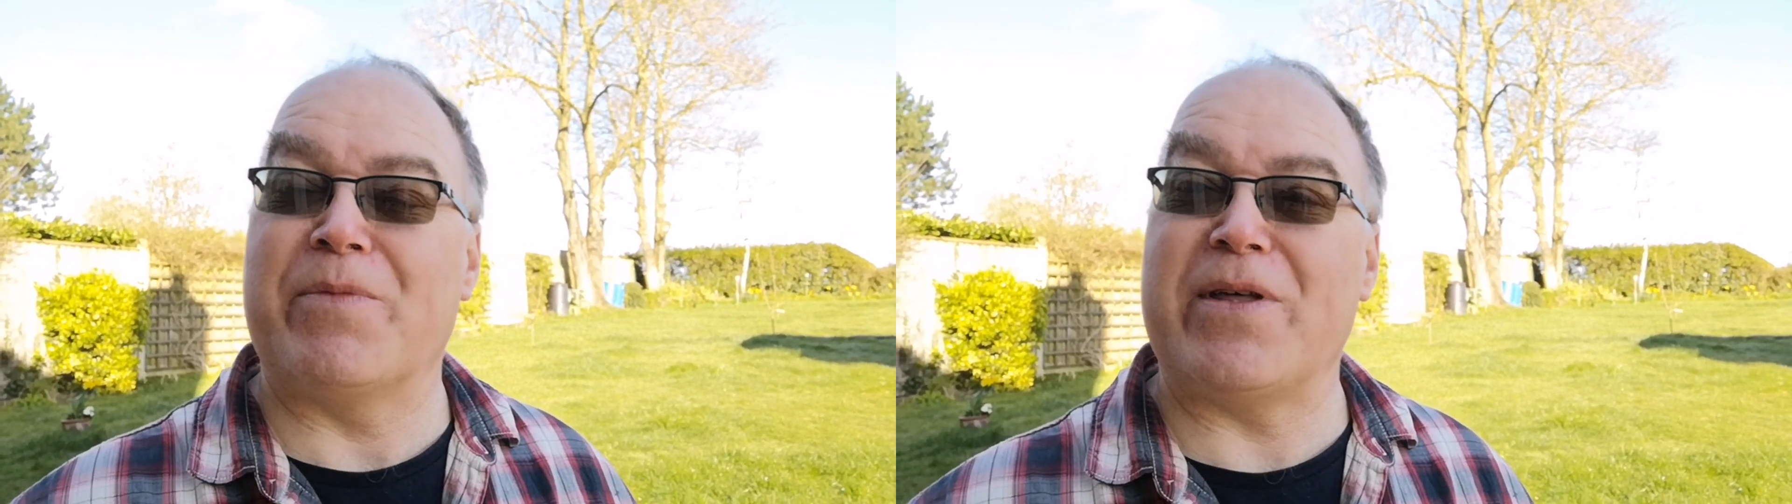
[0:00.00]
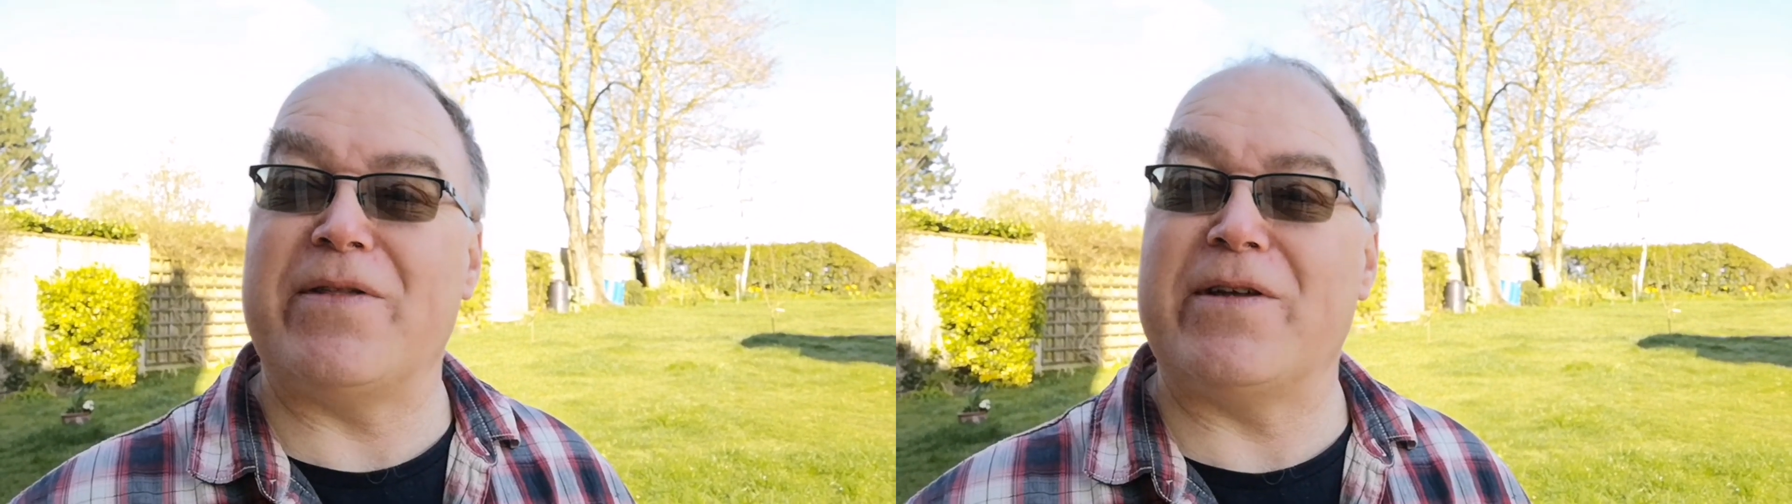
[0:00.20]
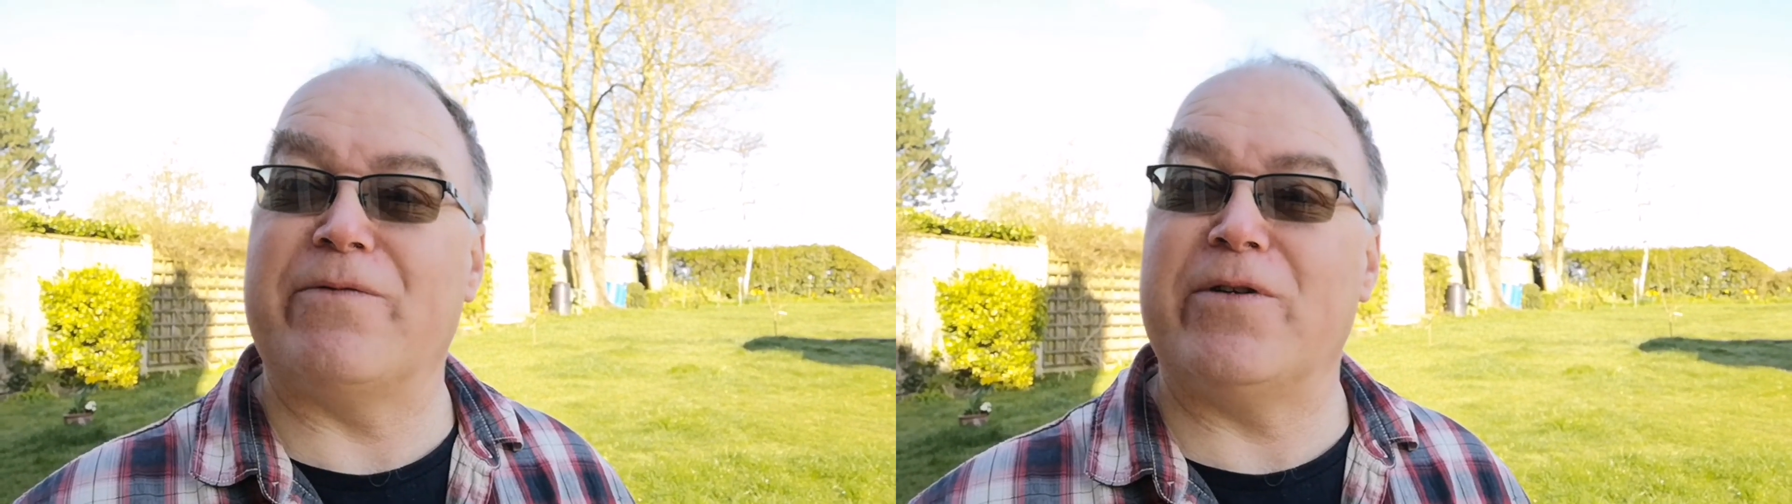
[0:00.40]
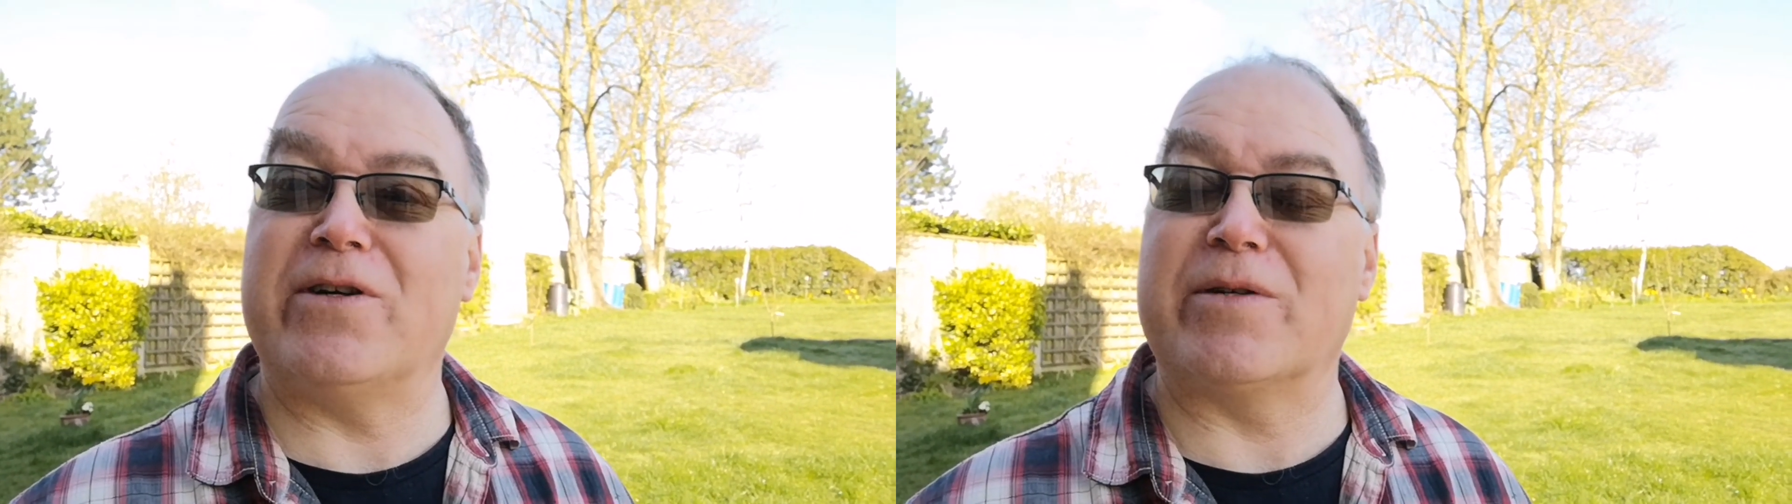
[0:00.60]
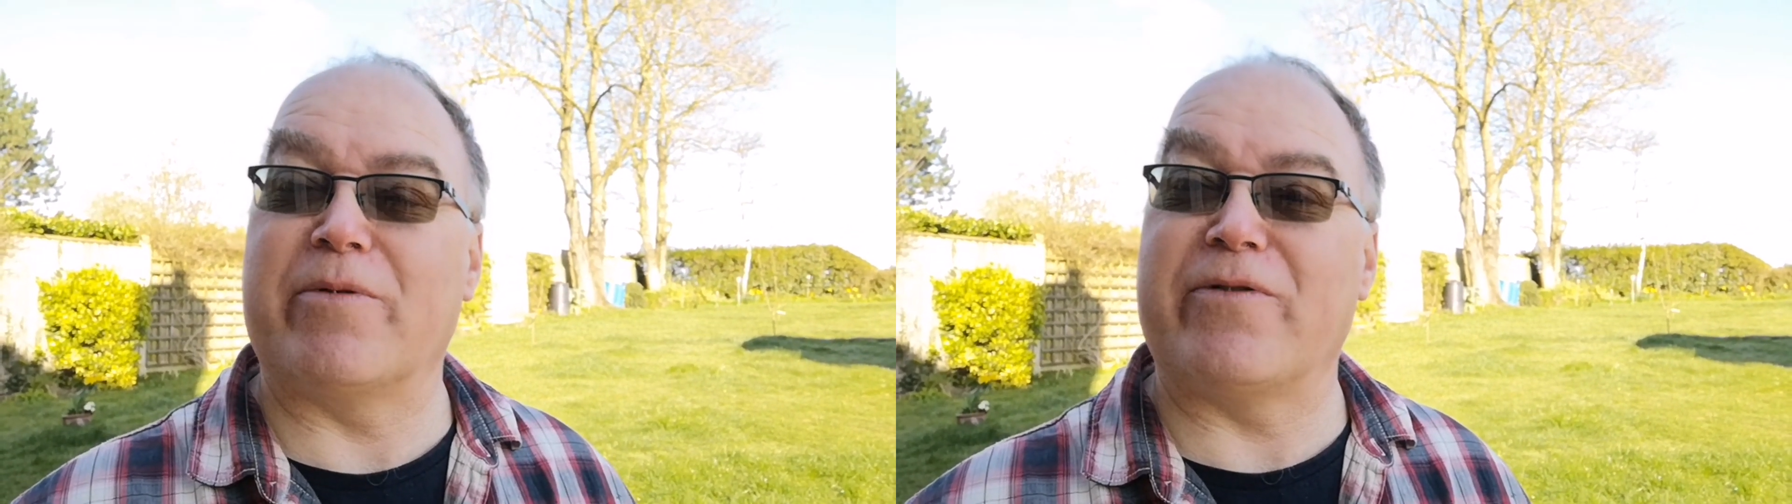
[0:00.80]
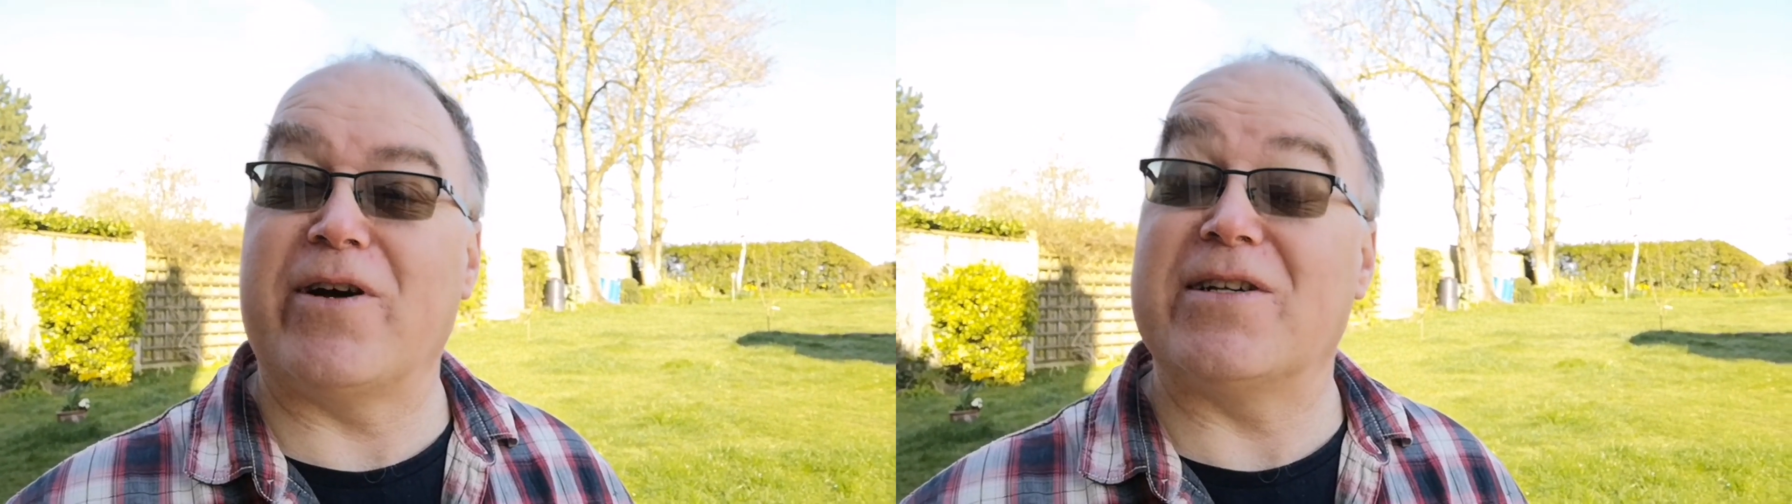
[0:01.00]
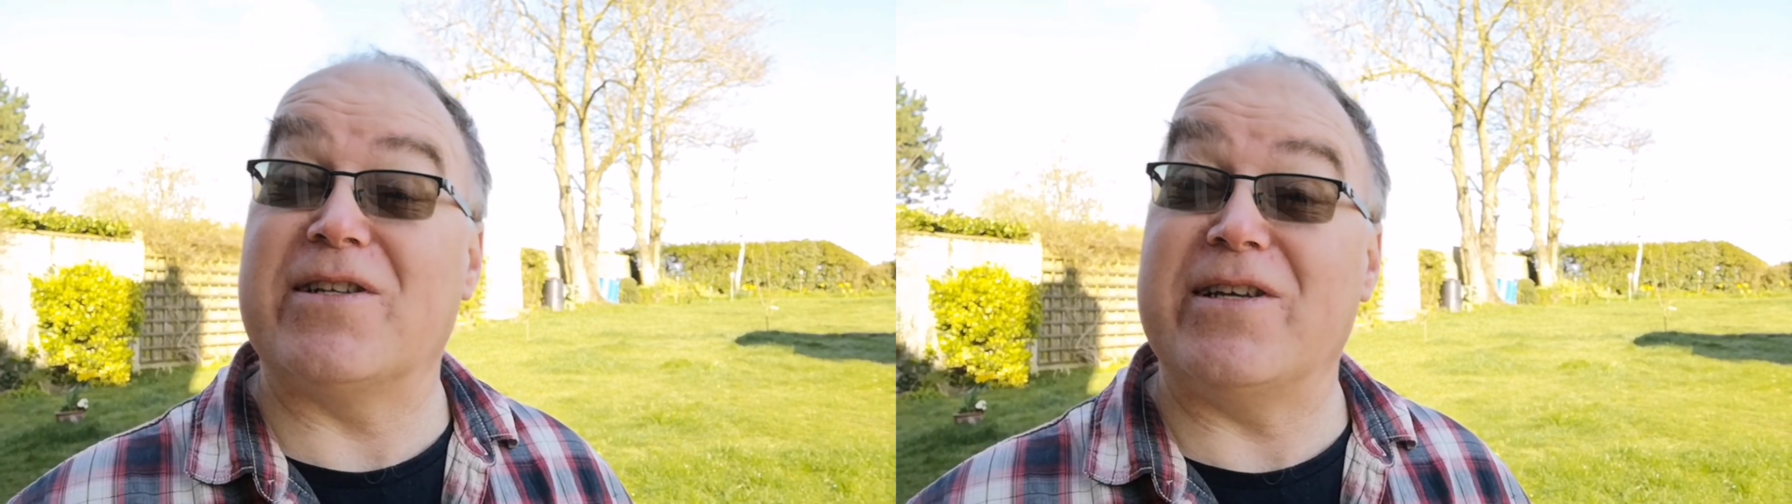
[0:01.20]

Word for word: But then the inverter provides